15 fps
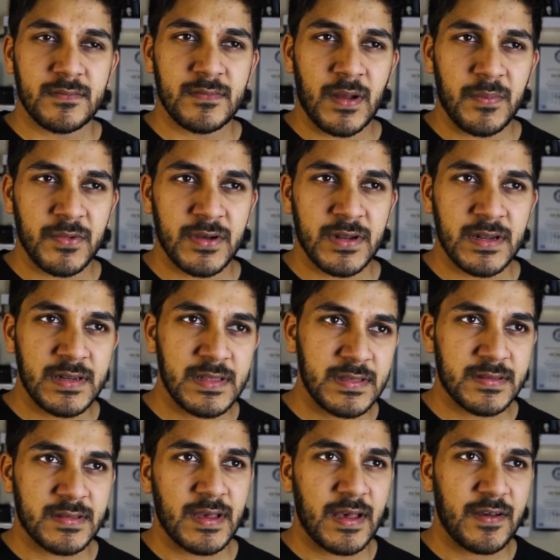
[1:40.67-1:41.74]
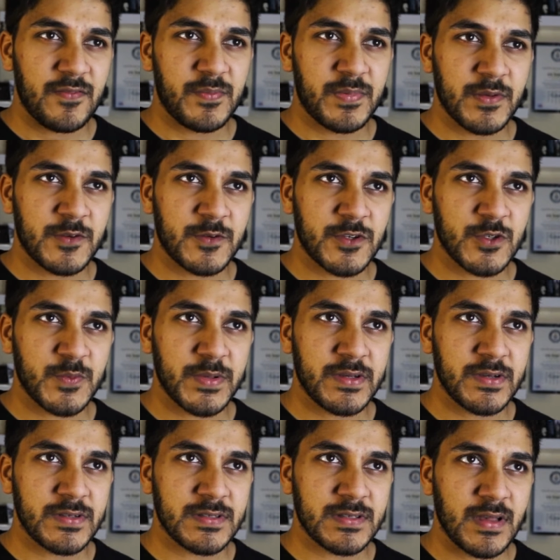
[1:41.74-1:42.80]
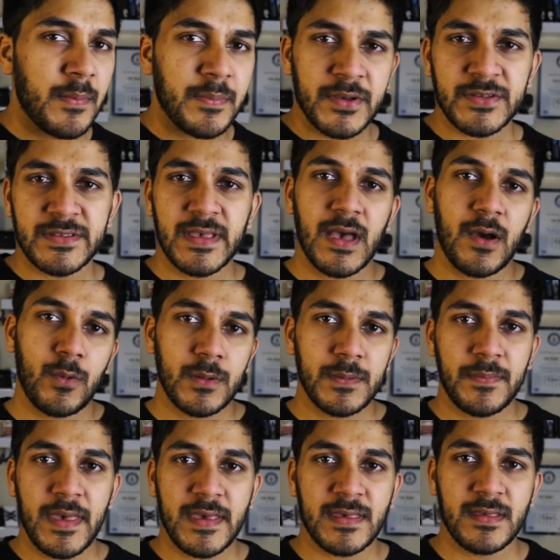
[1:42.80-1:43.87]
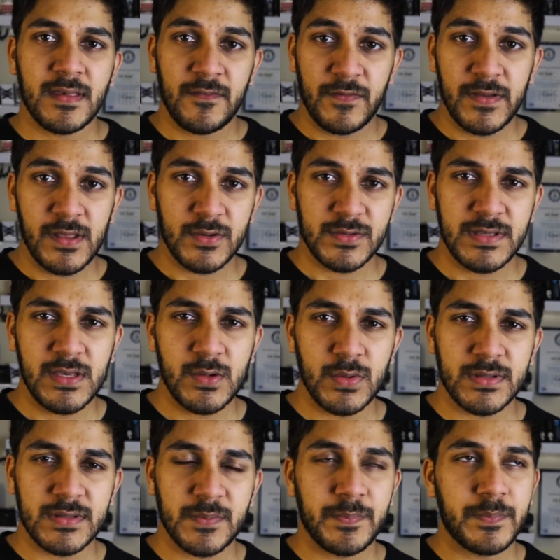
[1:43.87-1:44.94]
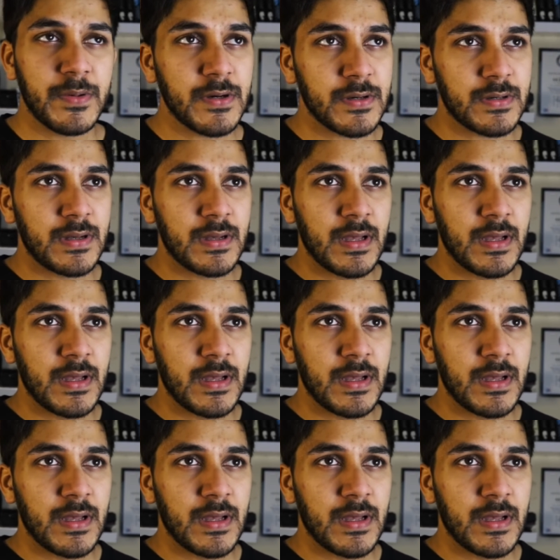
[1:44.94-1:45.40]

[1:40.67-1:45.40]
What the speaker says: I'm gonna need to have, just because I will be making a video sequence. But